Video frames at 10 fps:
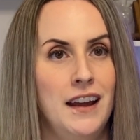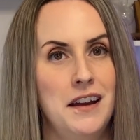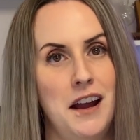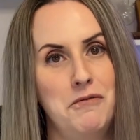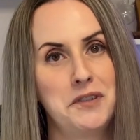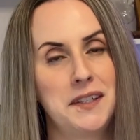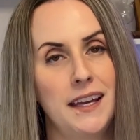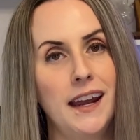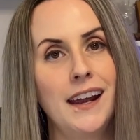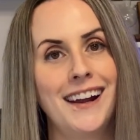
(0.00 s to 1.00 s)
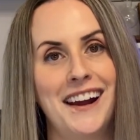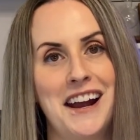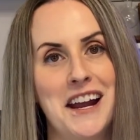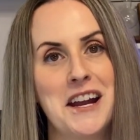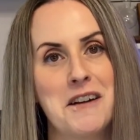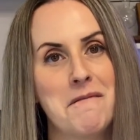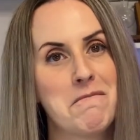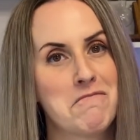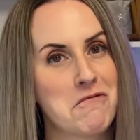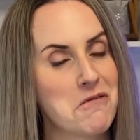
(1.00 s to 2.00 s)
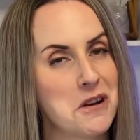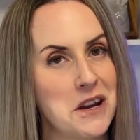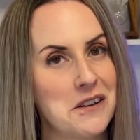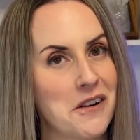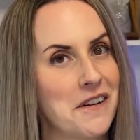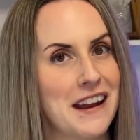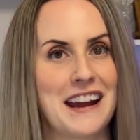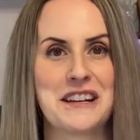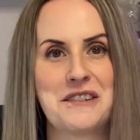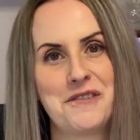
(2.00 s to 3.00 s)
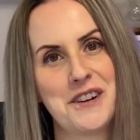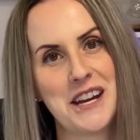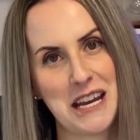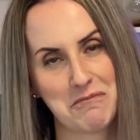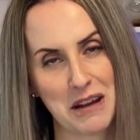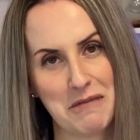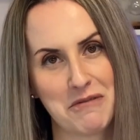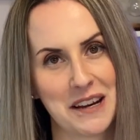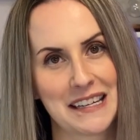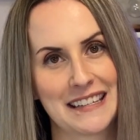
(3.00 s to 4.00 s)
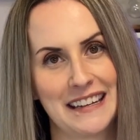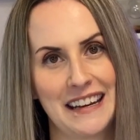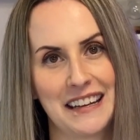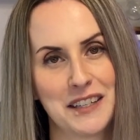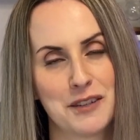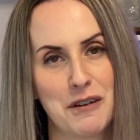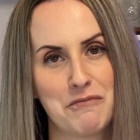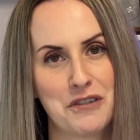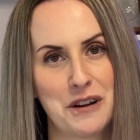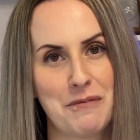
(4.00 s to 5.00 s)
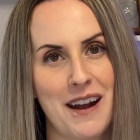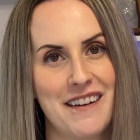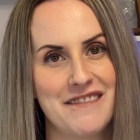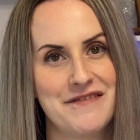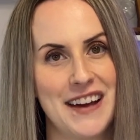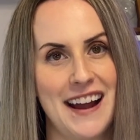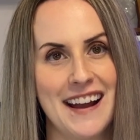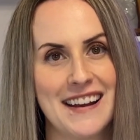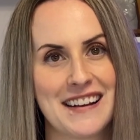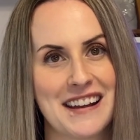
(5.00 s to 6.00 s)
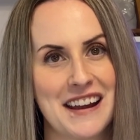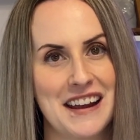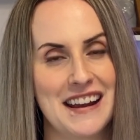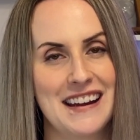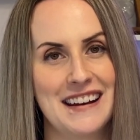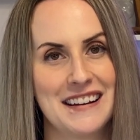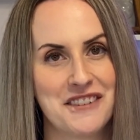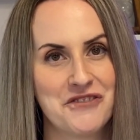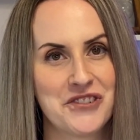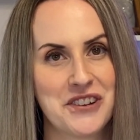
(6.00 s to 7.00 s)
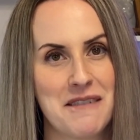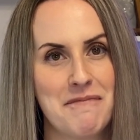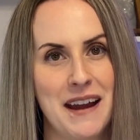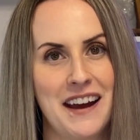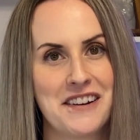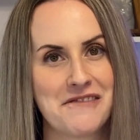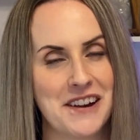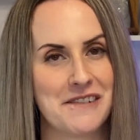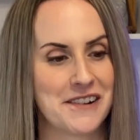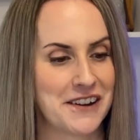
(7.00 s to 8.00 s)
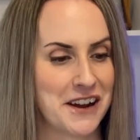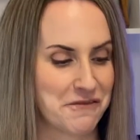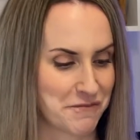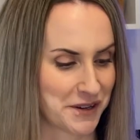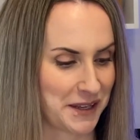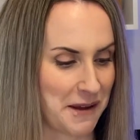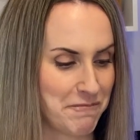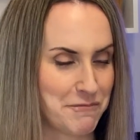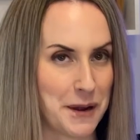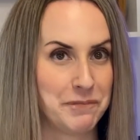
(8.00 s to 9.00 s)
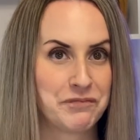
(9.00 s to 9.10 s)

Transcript: I will say I am pretty darn accurate in my pricing, so I'm pretty proud of that. I usually am batting right around 100%, but